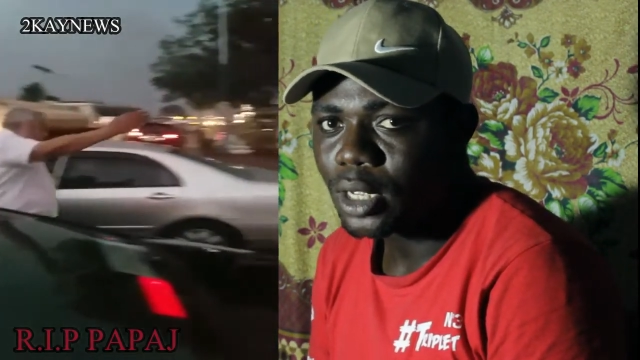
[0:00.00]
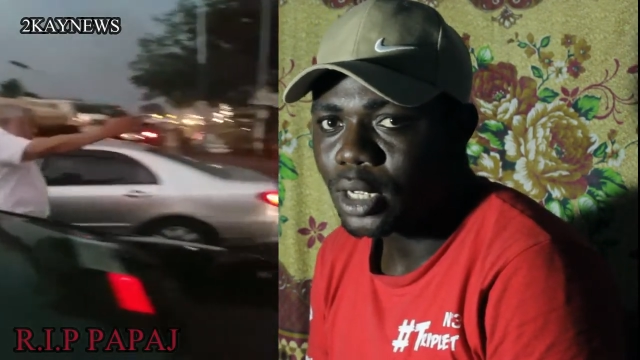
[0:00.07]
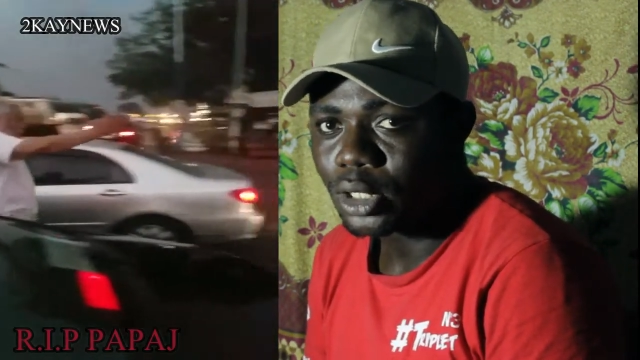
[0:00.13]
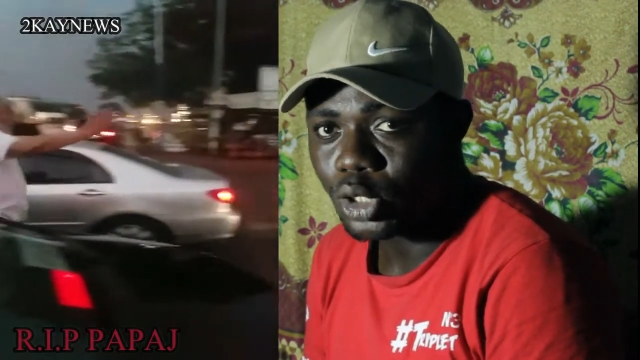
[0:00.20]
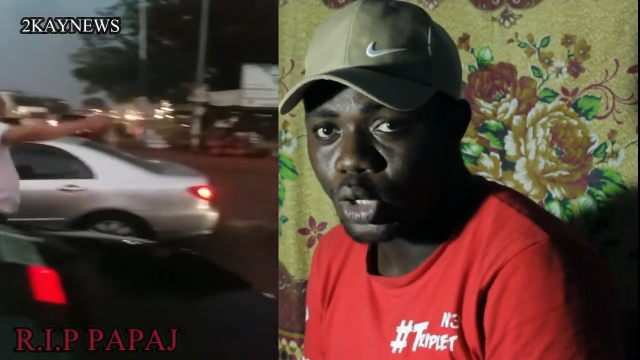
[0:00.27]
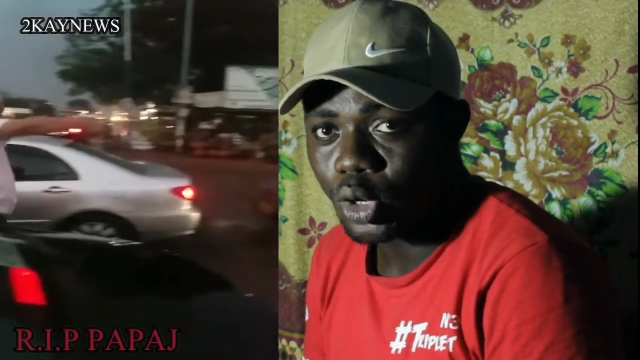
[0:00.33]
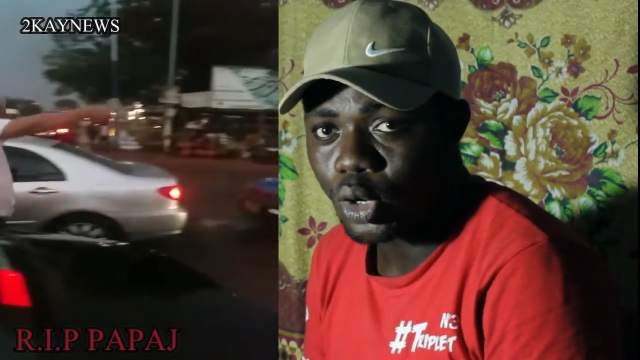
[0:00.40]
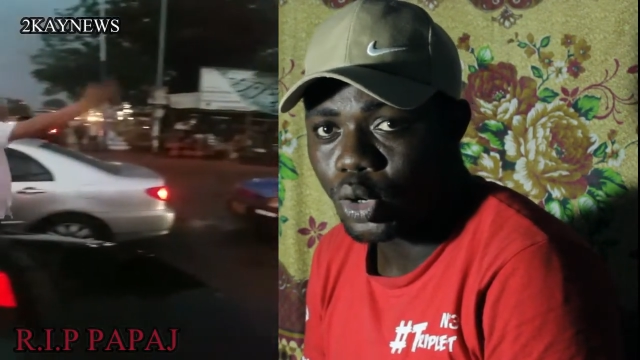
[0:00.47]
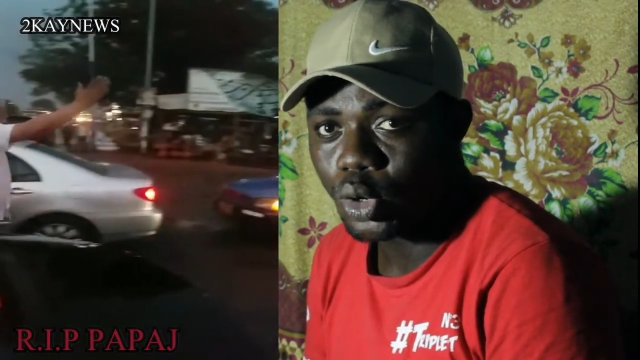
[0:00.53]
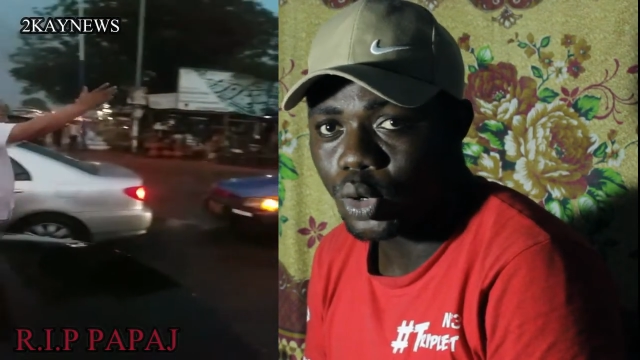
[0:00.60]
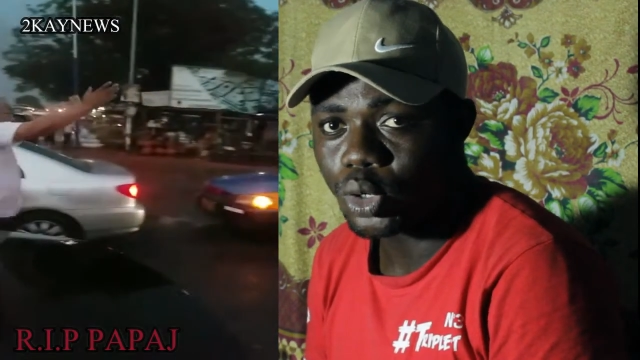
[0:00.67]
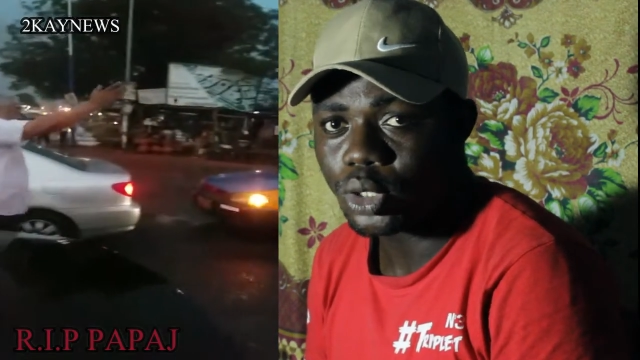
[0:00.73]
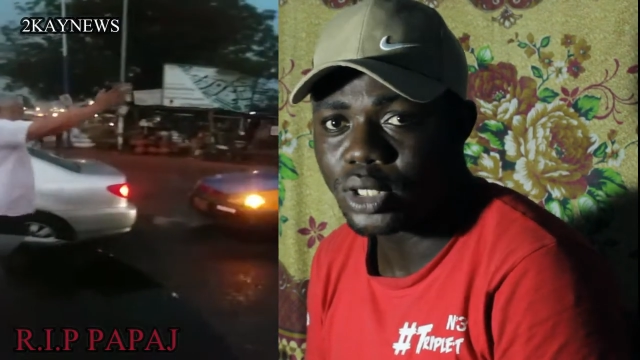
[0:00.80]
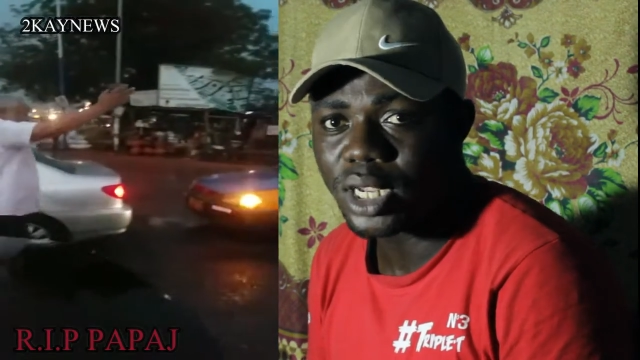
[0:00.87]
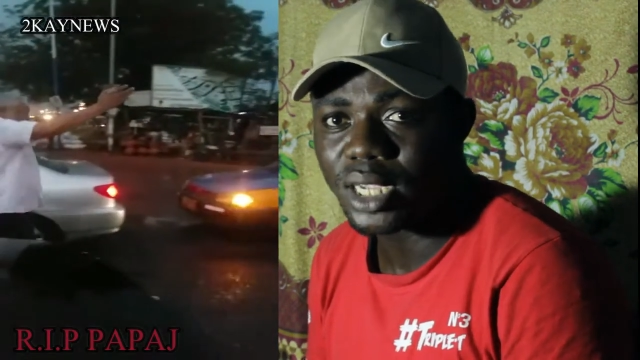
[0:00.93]

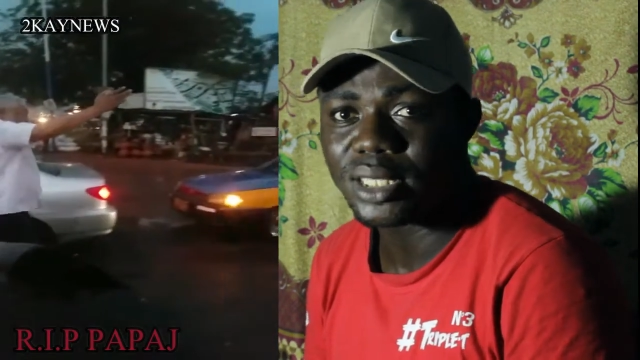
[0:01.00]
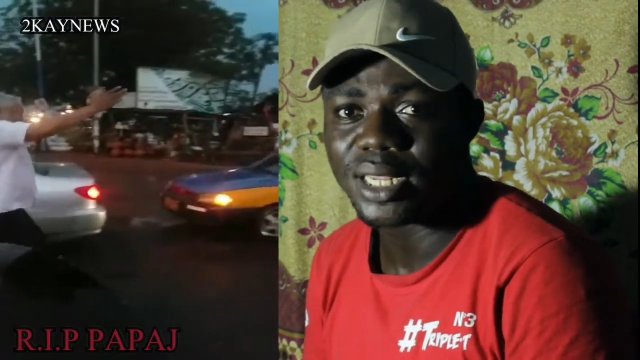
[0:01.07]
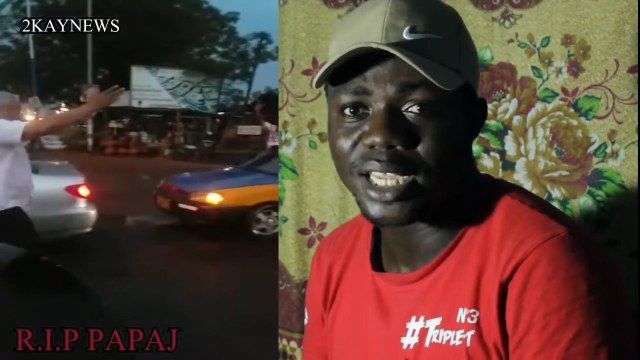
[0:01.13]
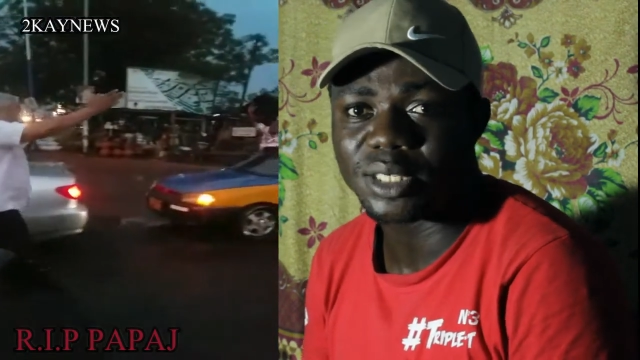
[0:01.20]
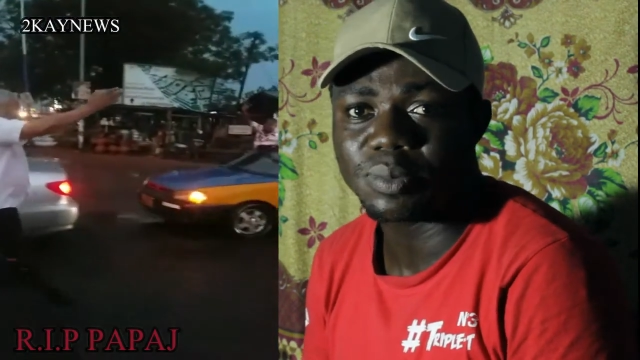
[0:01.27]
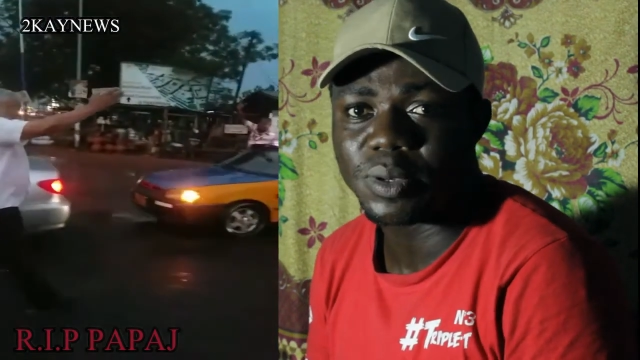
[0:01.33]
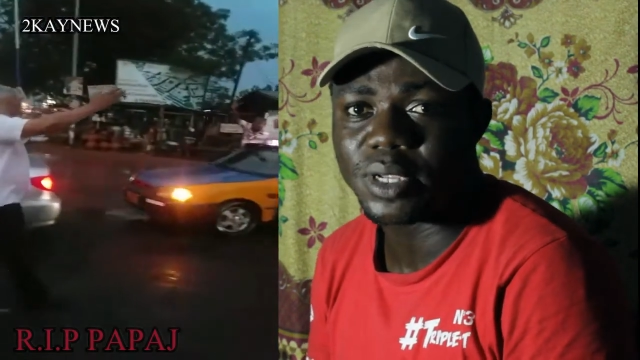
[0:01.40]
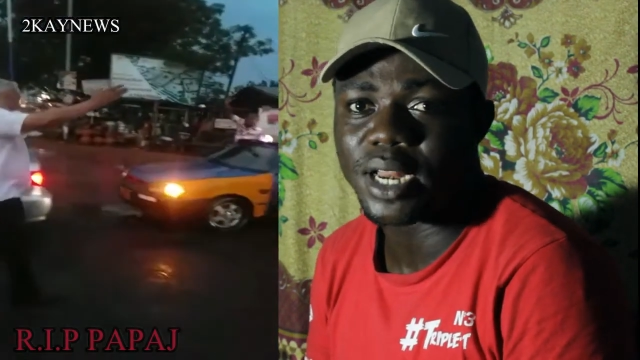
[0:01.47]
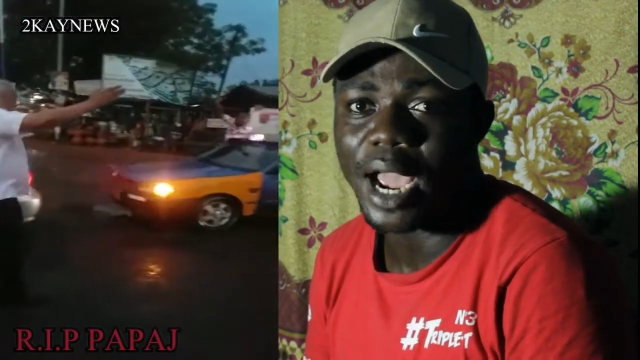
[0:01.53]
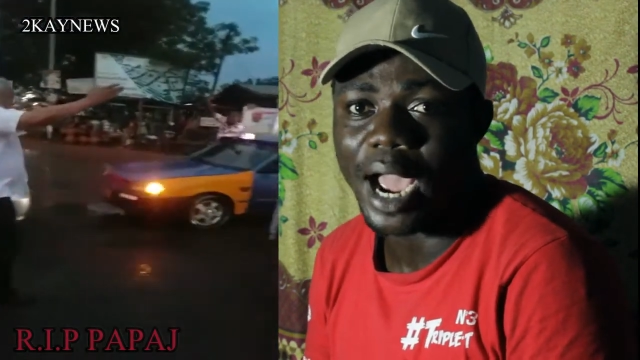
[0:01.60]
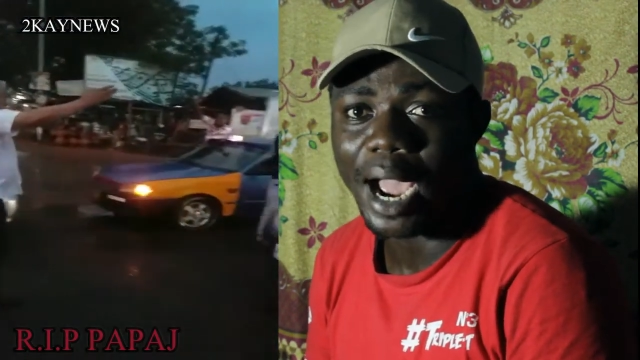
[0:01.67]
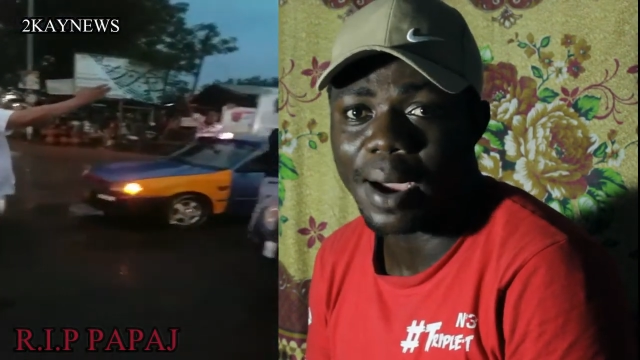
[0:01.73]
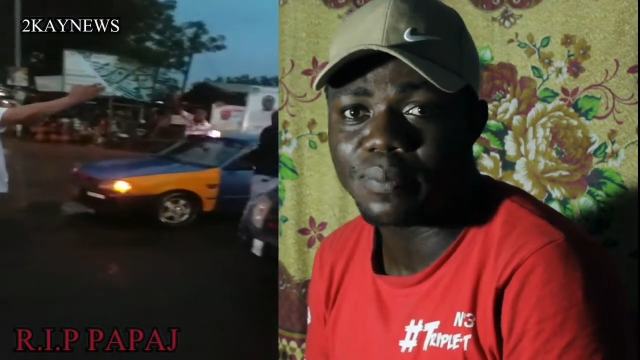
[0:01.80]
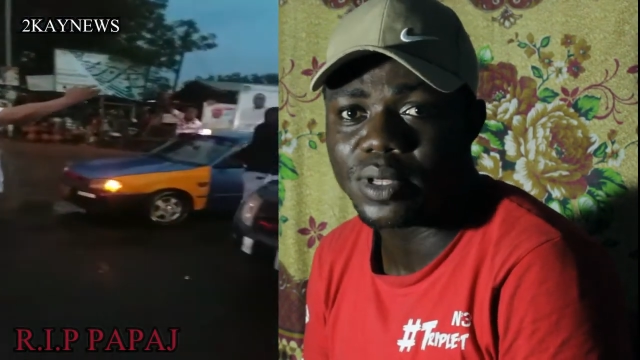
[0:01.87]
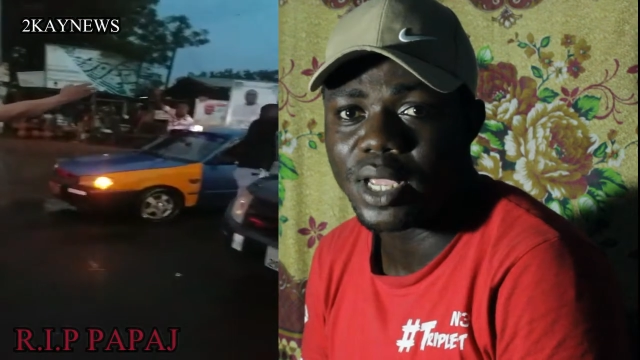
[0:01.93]
So this has been the
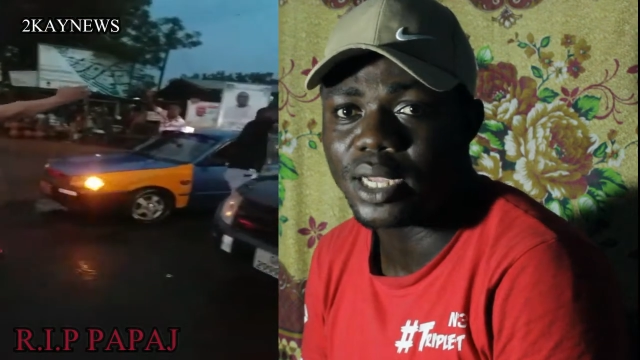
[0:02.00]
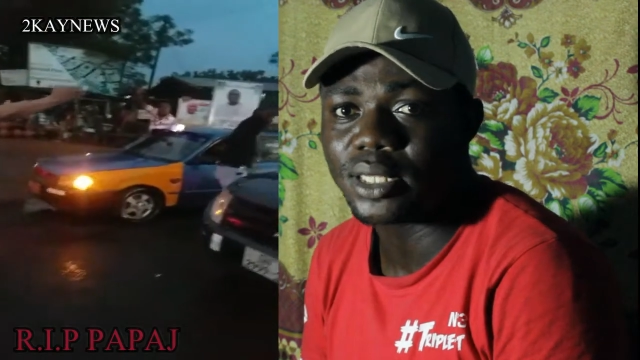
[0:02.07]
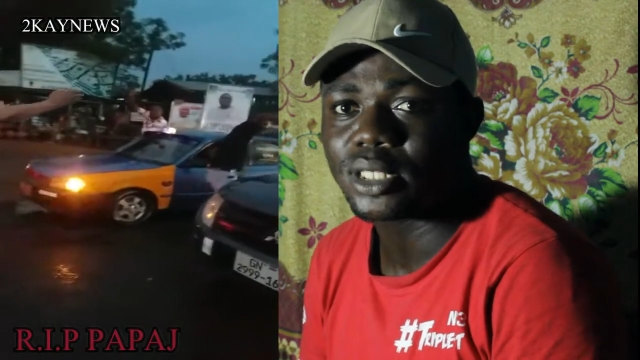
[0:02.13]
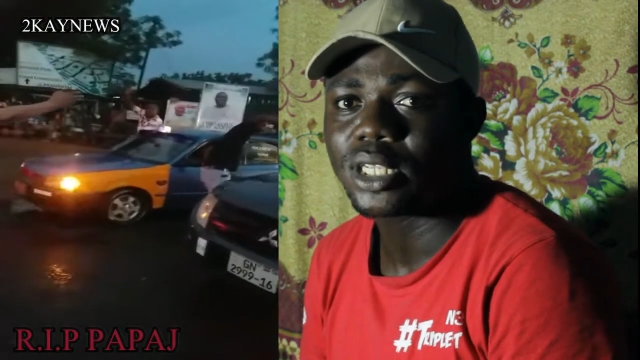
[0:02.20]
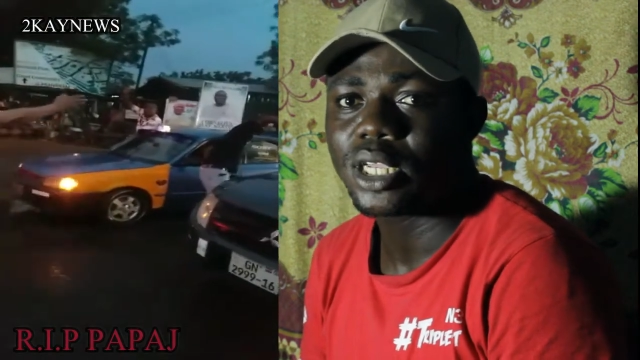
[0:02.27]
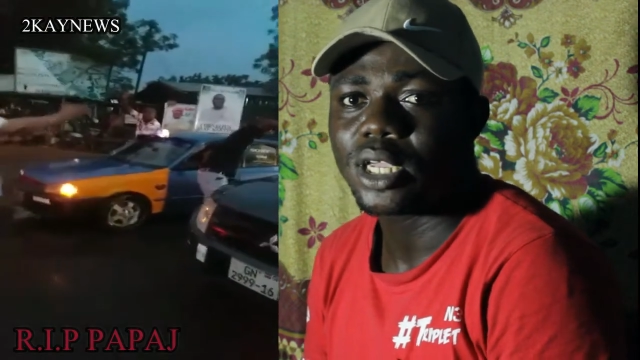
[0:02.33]
update